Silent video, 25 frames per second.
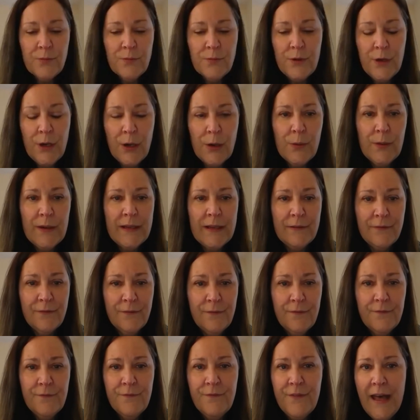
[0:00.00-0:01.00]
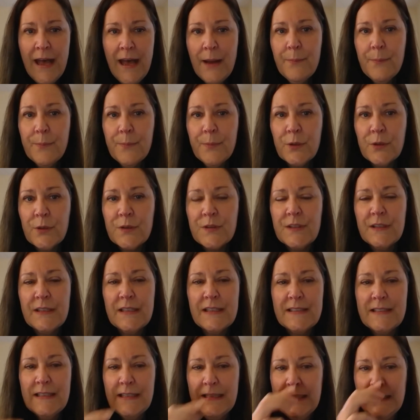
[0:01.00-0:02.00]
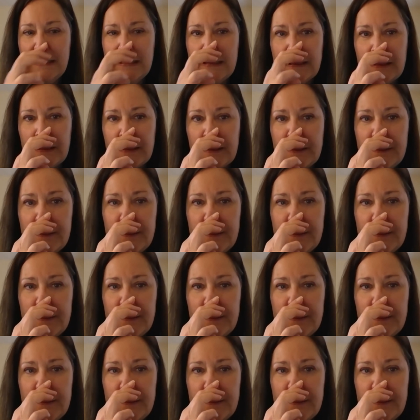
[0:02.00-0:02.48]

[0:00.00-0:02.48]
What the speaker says: know if that person is here,